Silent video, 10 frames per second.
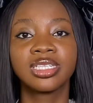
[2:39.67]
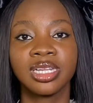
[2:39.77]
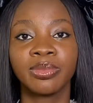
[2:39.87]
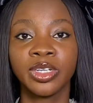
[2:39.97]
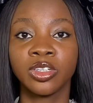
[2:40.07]

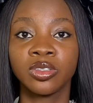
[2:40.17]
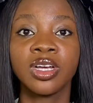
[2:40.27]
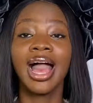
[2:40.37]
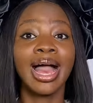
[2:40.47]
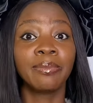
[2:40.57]
slim girl.
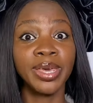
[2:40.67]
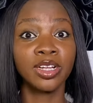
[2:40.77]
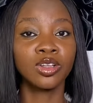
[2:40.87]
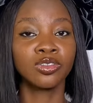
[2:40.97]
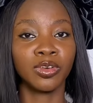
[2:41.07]
I
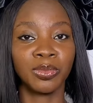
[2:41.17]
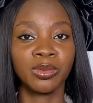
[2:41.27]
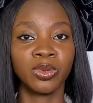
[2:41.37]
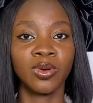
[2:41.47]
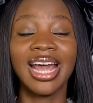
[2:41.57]
make clothes for
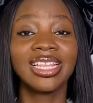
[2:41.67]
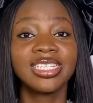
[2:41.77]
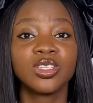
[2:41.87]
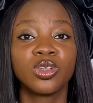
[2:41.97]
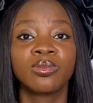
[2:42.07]
people, and
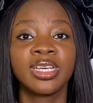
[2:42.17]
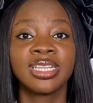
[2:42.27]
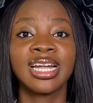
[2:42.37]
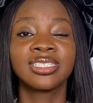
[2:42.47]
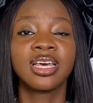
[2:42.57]
this is
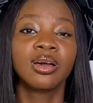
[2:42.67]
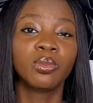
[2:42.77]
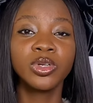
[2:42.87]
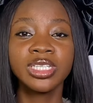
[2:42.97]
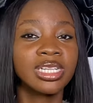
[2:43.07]
something that
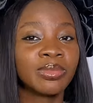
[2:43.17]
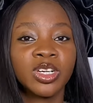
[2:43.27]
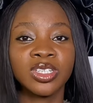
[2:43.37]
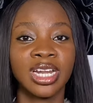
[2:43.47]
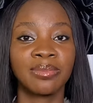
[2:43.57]
most slim
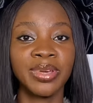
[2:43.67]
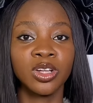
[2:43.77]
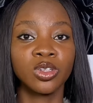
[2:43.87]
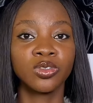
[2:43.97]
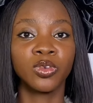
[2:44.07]
girls that I make
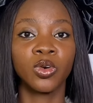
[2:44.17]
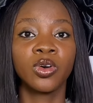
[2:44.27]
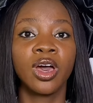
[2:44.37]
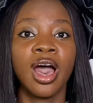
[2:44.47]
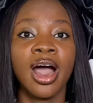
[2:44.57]
clothes for
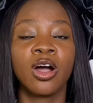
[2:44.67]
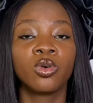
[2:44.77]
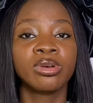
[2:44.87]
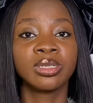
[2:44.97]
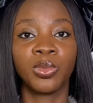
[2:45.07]
are
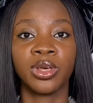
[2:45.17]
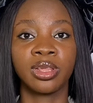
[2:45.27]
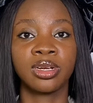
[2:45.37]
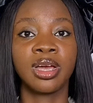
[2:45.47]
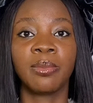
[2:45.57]
always
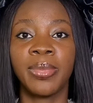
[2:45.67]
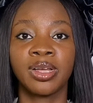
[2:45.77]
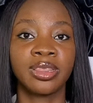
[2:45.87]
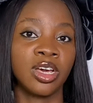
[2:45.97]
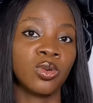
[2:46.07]
bothered
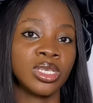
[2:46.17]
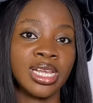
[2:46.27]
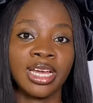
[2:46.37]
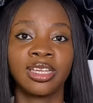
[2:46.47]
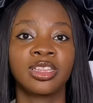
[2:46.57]
about. They're always
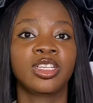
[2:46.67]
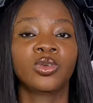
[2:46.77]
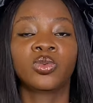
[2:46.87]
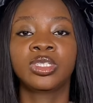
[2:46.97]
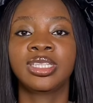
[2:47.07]
like, they
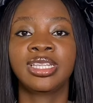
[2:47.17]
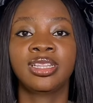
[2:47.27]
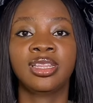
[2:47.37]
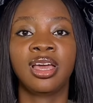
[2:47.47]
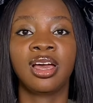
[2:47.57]
don't want
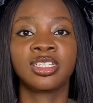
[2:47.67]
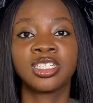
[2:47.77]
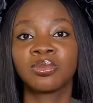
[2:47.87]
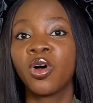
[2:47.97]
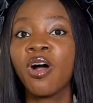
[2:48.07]
their
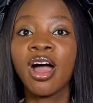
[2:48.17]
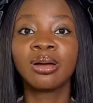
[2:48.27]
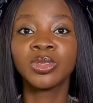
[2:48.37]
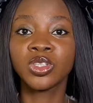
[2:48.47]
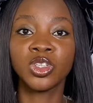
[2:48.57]
small
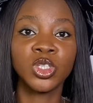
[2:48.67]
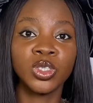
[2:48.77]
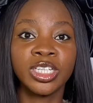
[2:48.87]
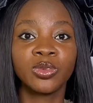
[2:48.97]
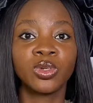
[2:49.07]
arms to show,
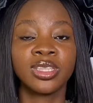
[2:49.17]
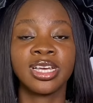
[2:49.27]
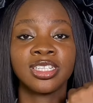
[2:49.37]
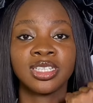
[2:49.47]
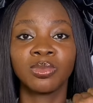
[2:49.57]
they don't want
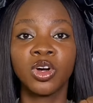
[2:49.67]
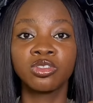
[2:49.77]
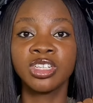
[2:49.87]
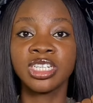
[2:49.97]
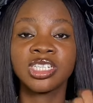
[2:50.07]
their small
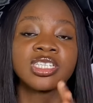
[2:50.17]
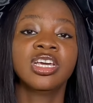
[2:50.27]
wrists